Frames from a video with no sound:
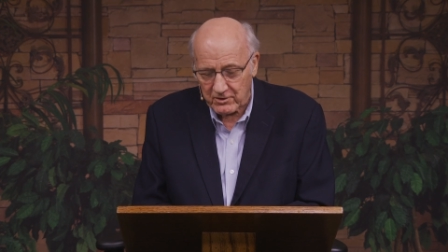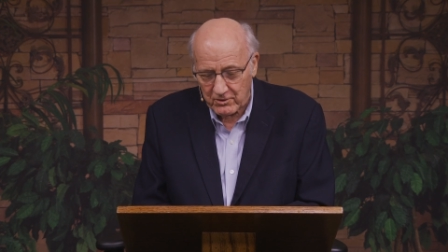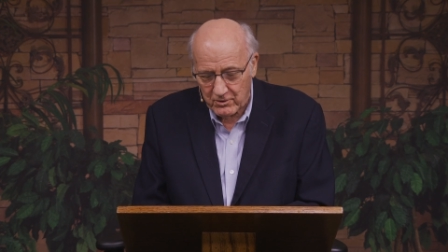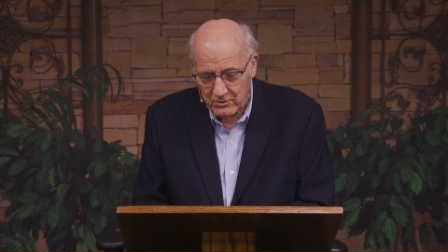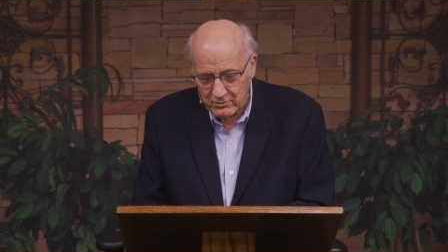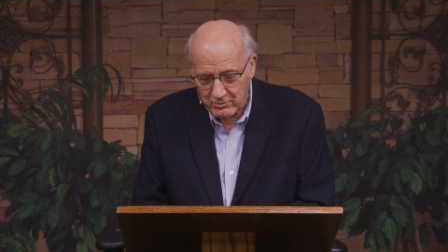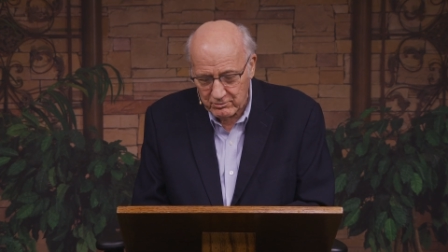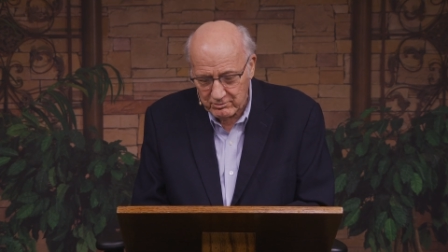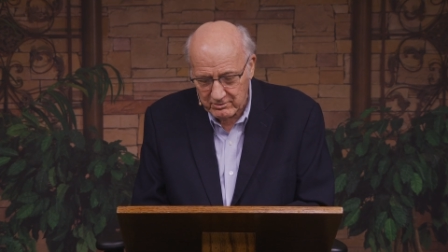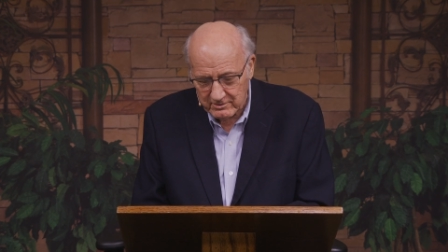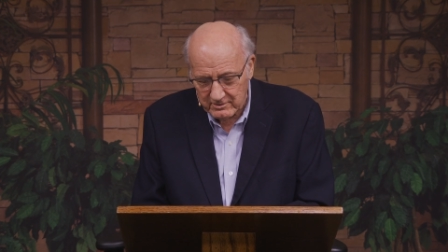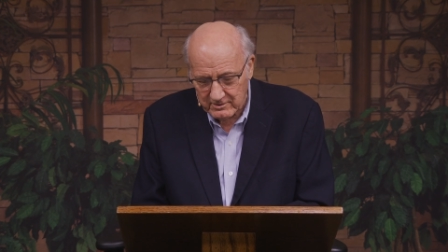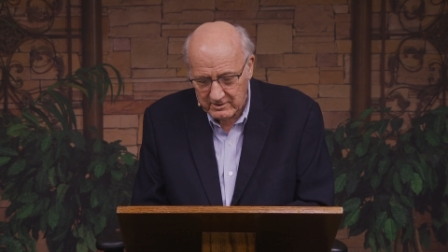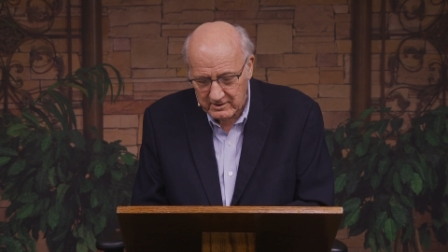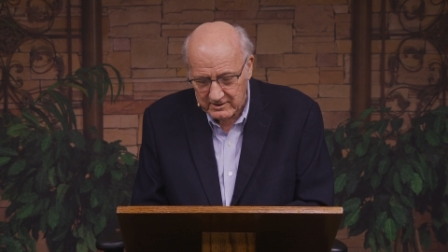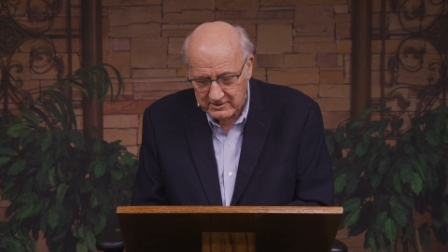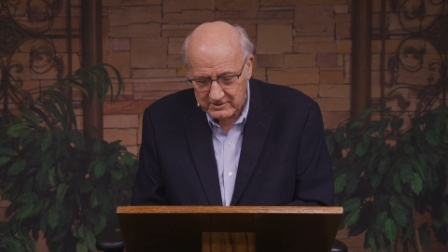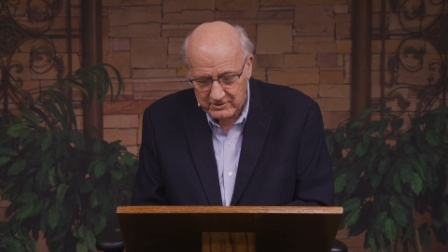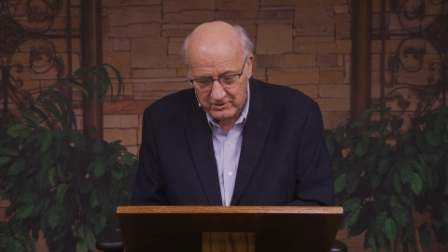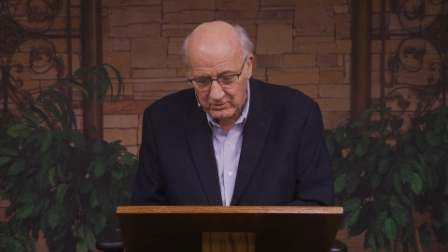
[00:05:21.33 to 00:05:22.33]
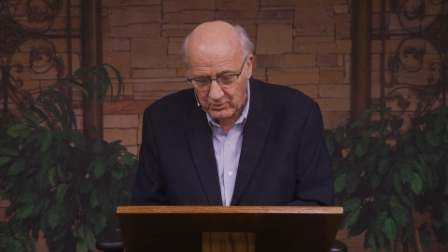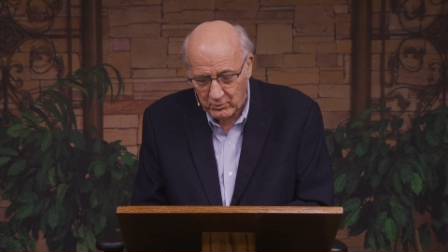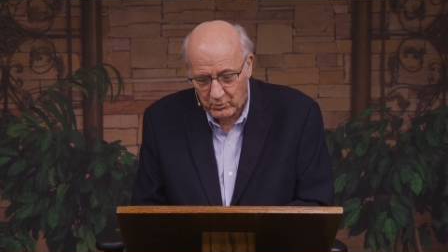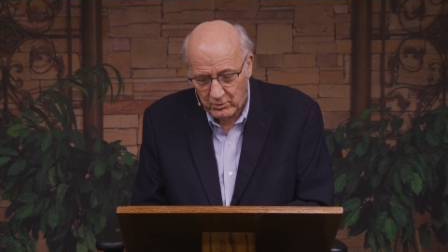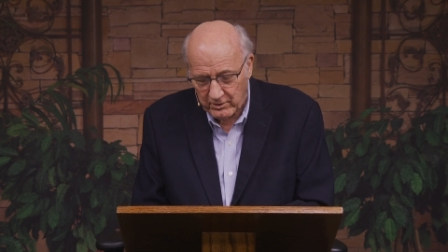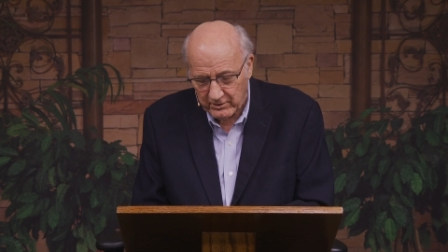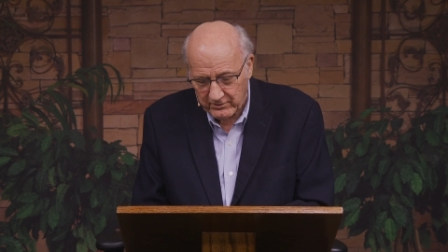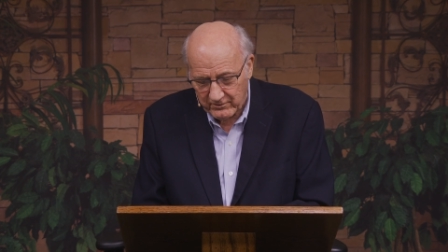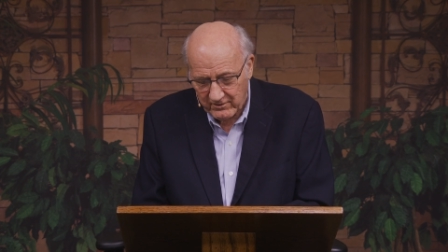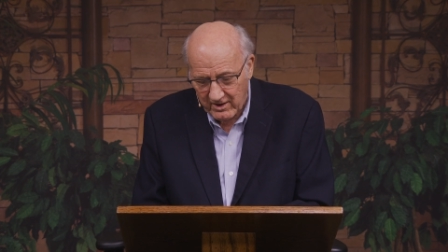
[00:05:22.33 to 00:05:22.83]
to go uh, to the
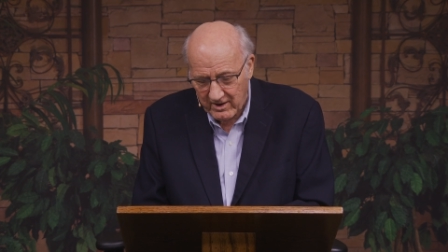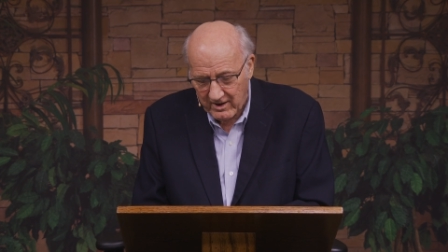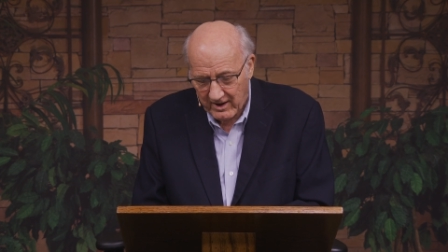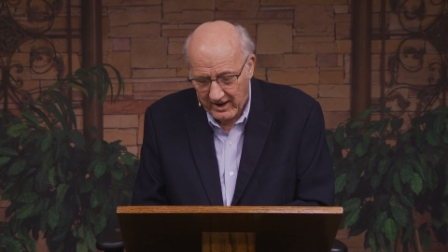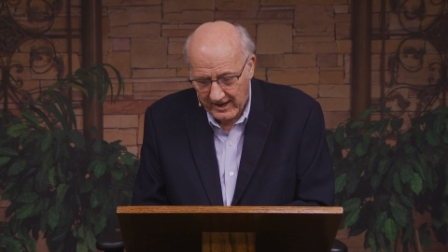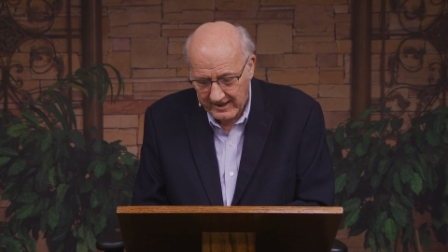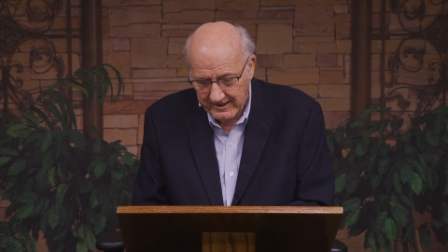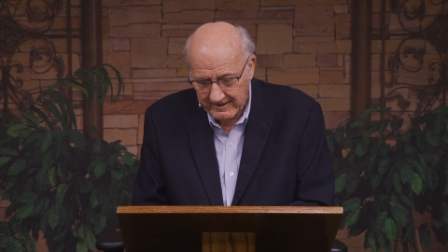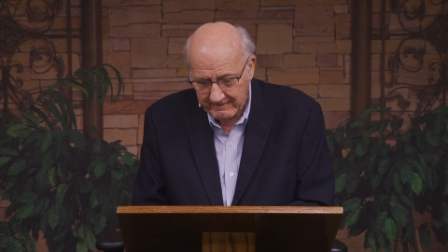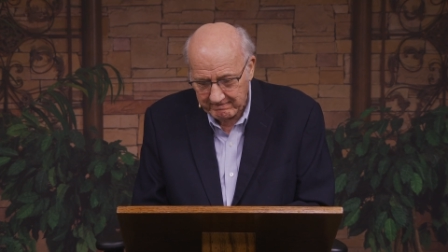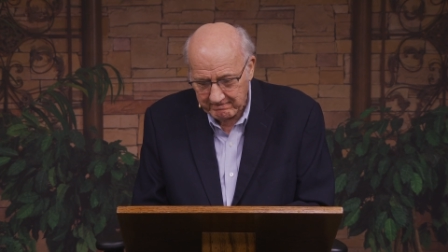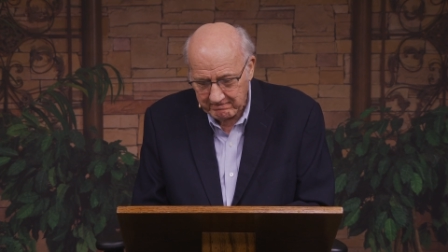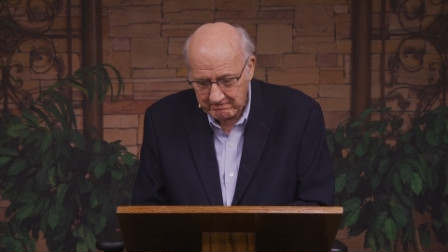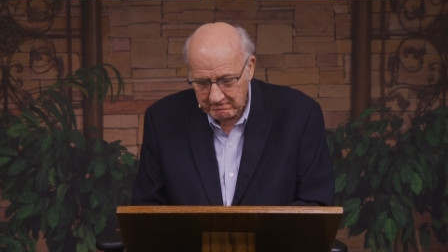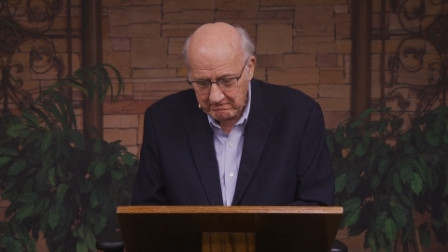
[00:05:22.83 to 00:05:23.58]
Word of God.